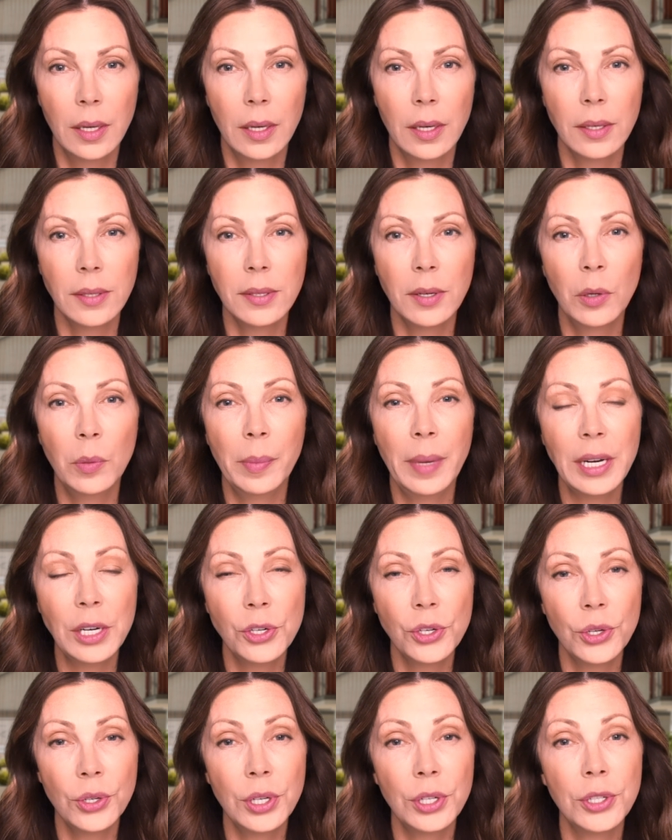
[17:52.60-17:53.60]
So make
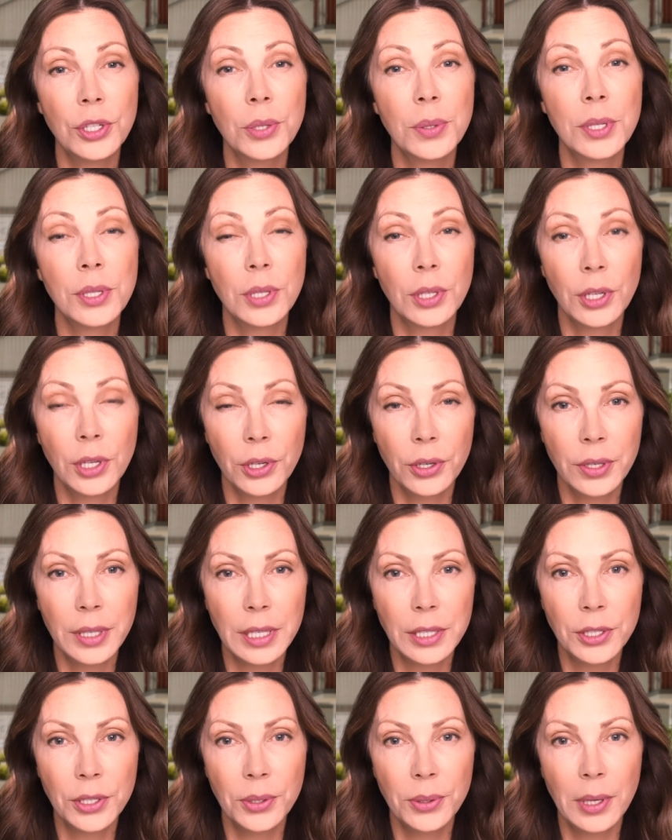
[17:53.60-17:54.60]
sure to do a security
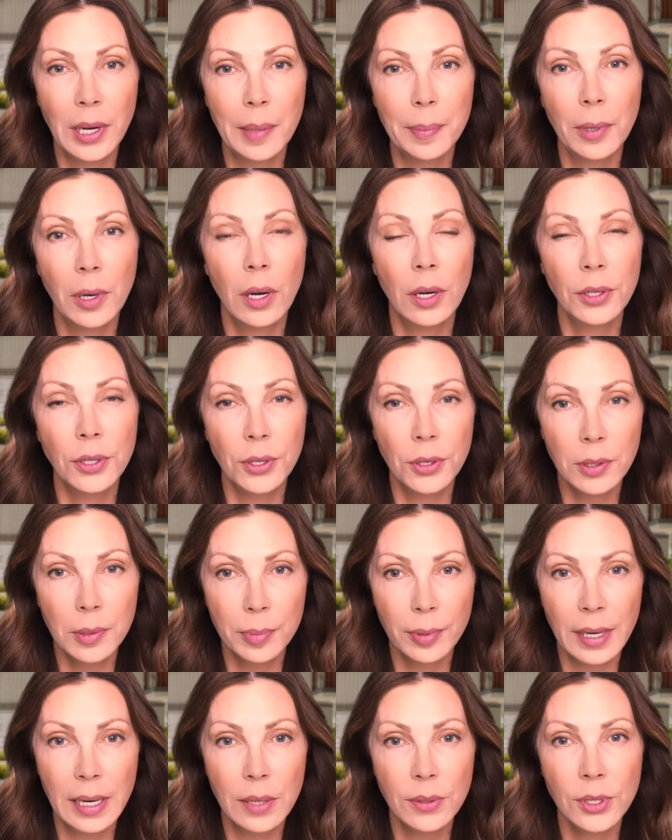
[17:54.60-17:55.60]
tune-up on your
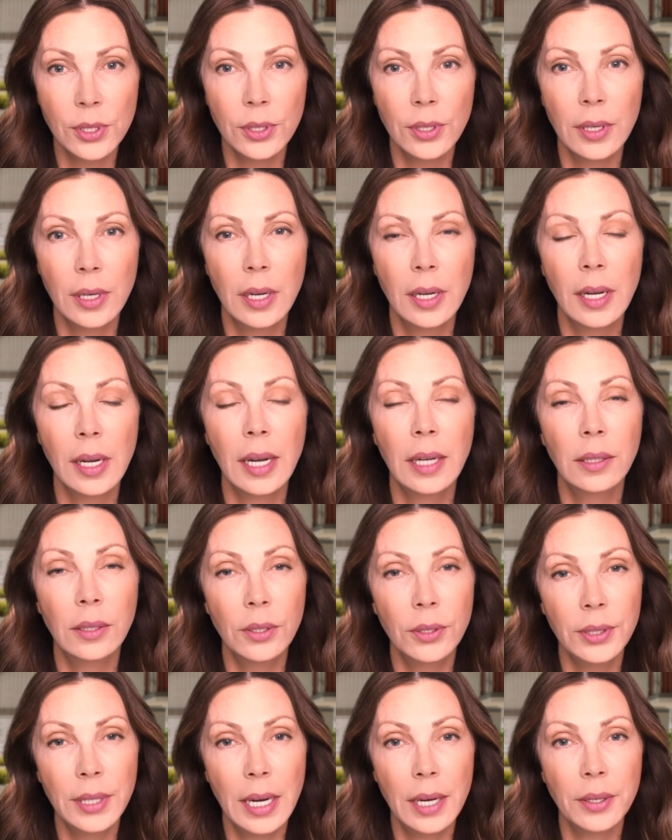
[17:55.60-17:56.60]
browser and
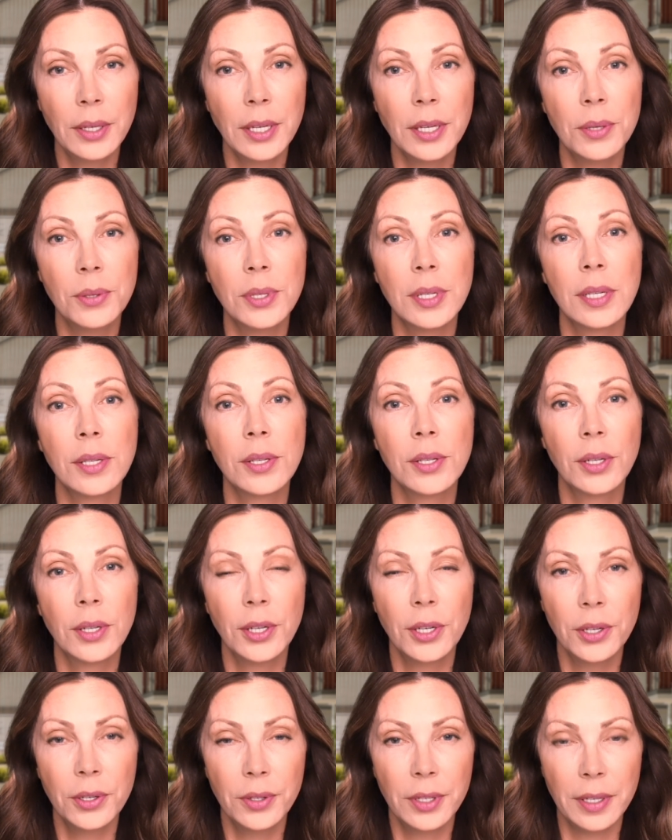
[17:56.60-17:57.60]
learn how to use its
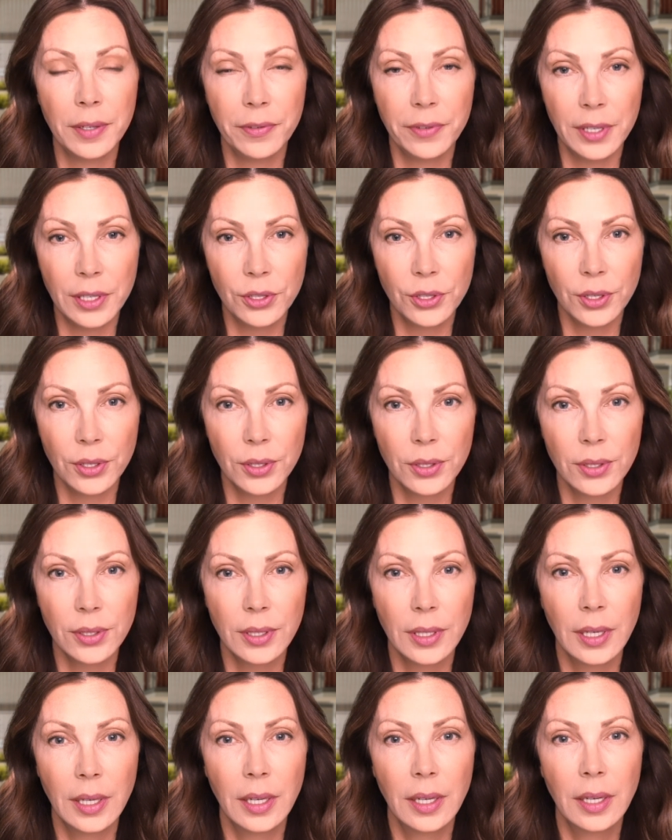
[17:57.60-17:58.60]
security features.
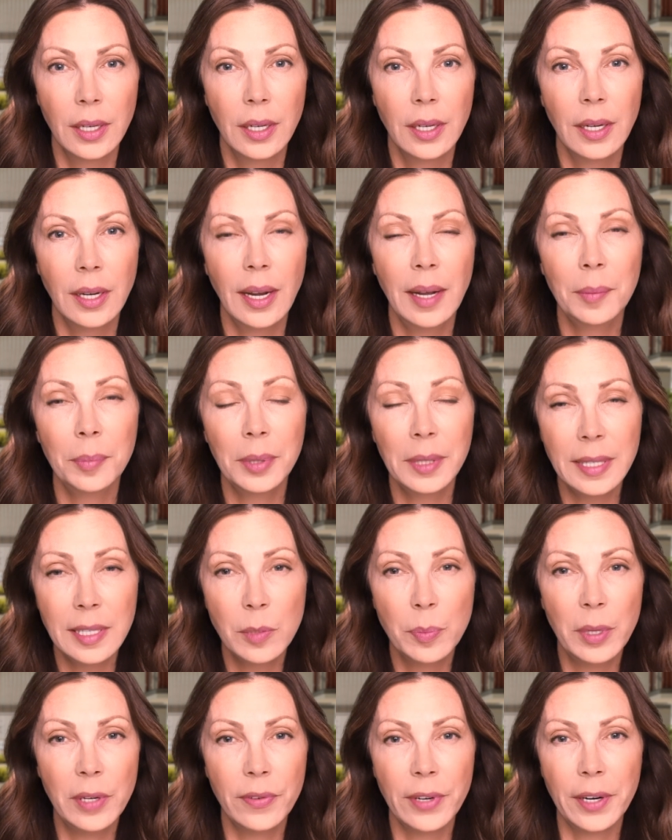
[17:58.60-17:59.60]
And please
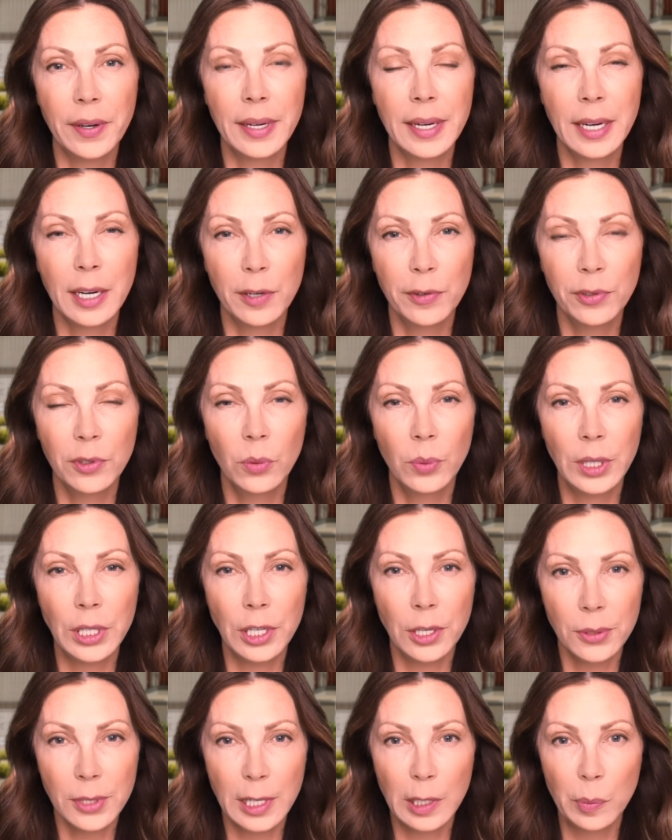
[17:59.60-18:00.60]
be very careful when
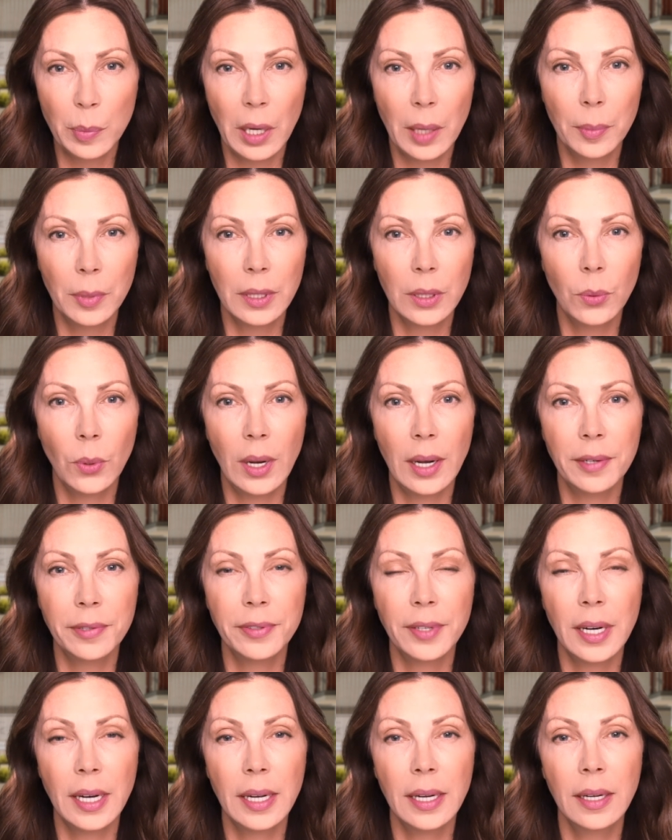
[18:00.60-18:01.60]
using public
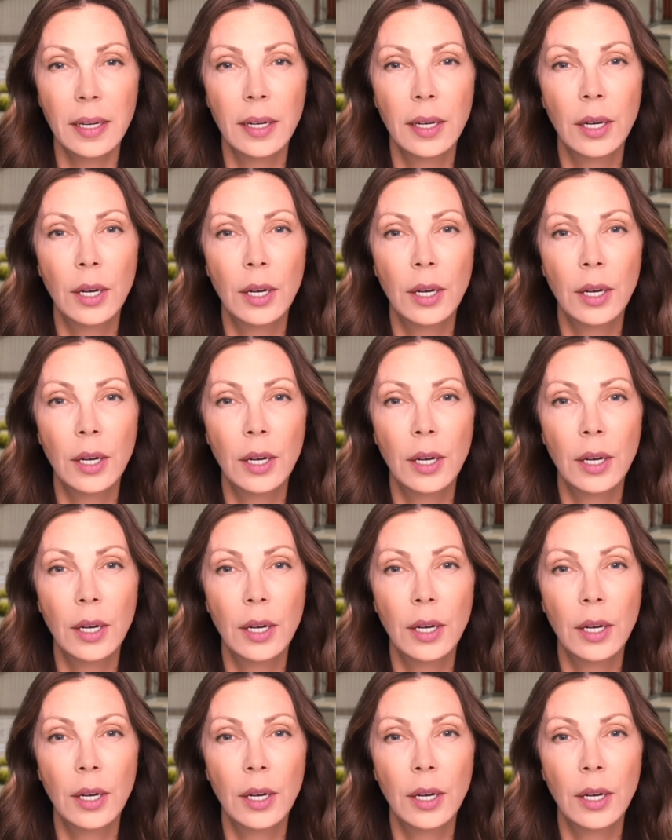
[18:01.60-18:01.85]
Wi-Fi.